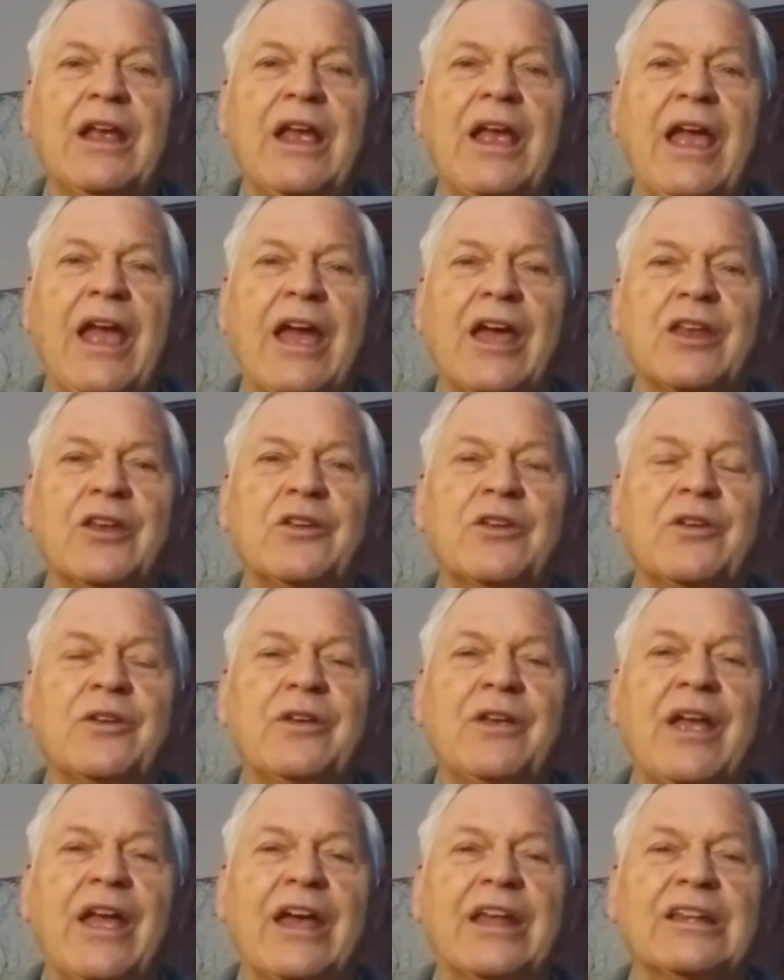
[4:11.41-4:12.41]
and
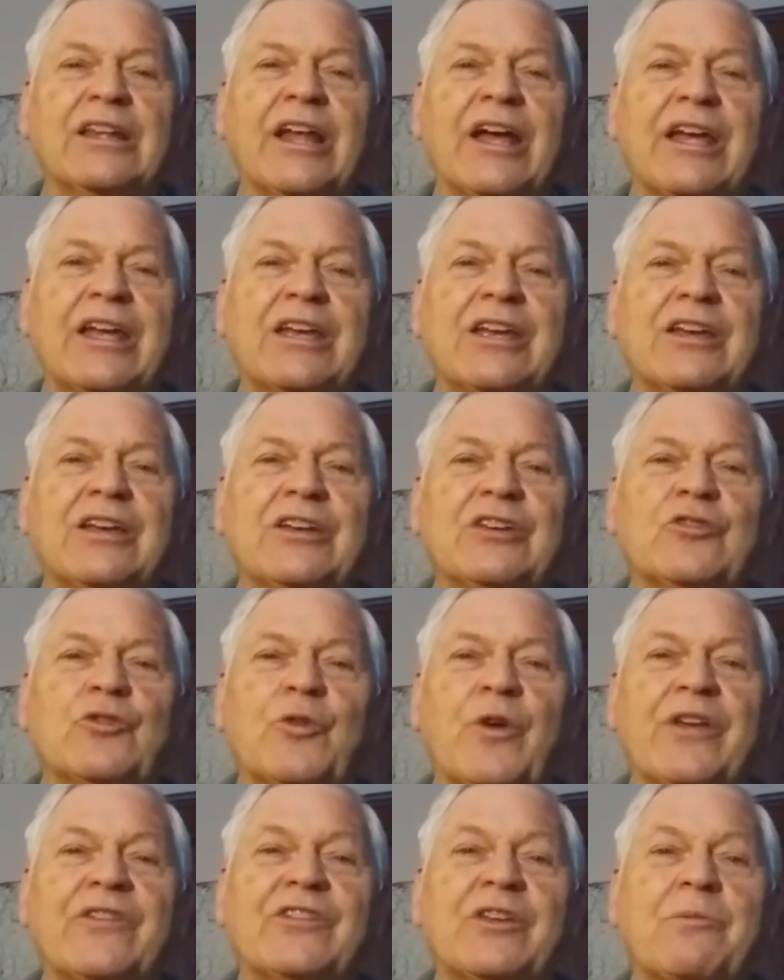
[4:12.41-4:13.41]
like
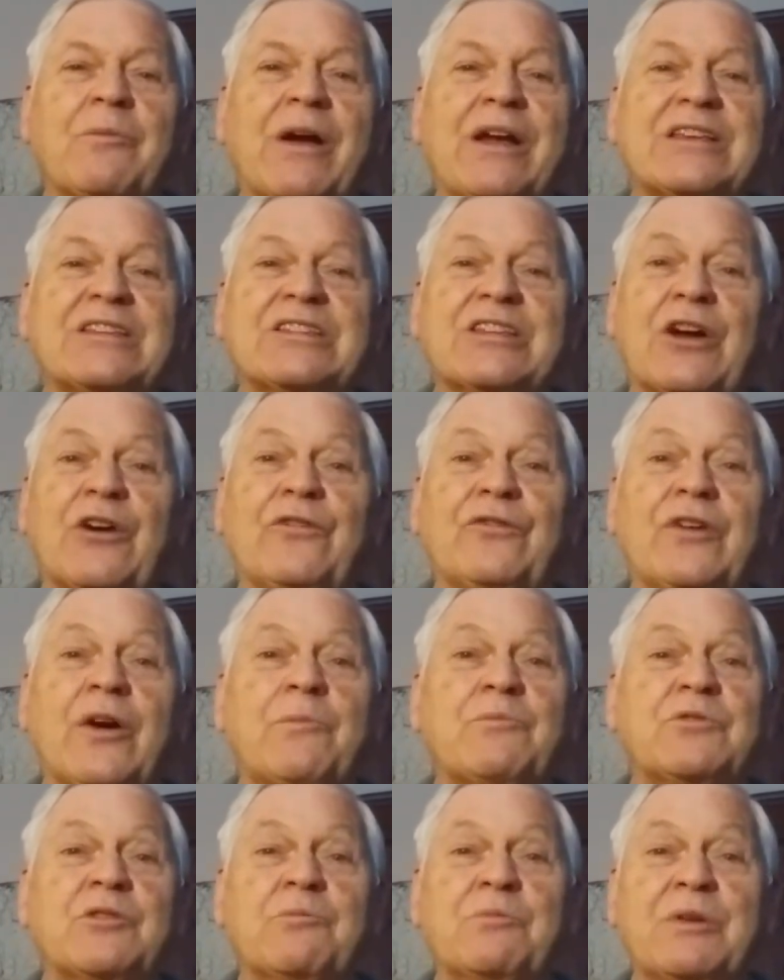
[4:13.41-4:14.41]
dressing myself
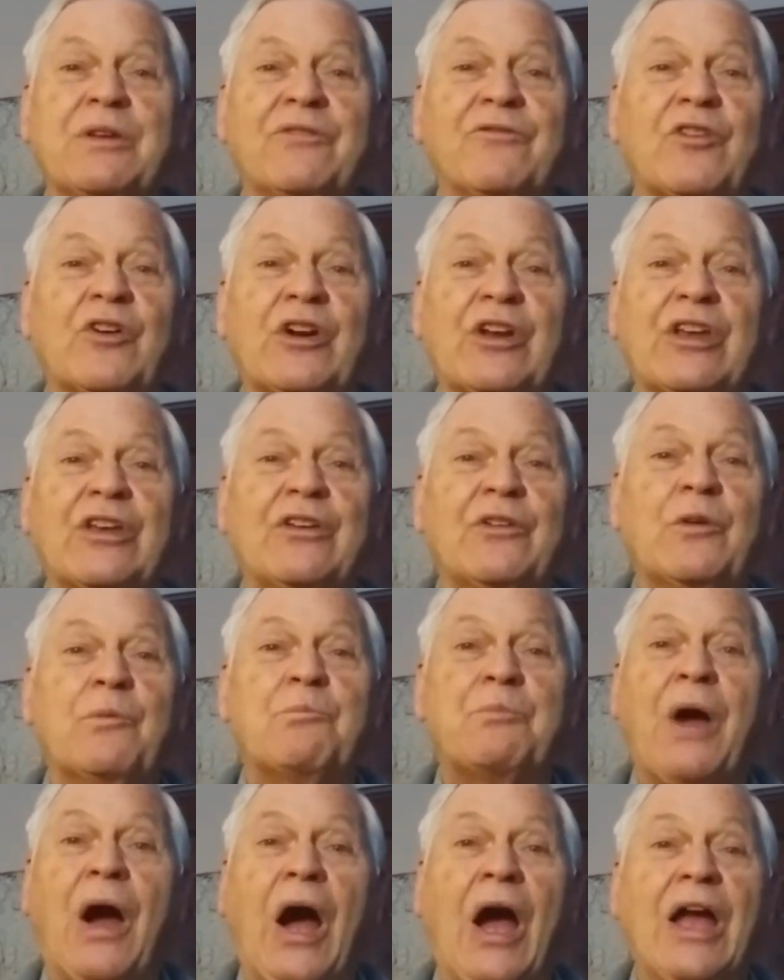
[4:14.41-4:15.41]
up to be very
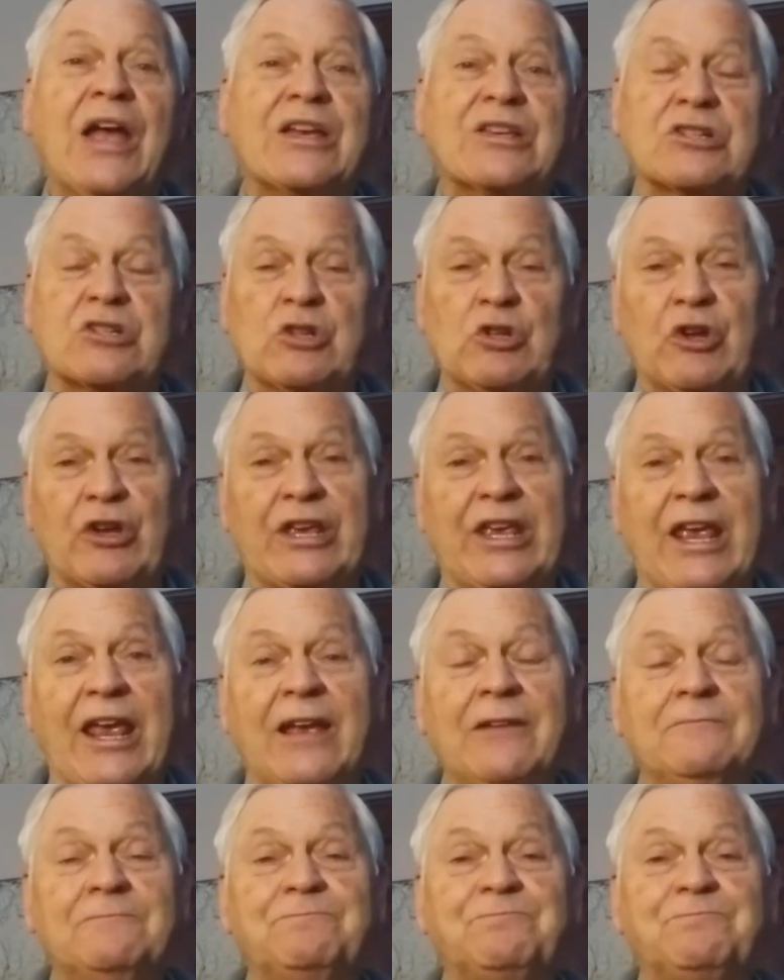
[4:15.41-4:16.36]
pious looking,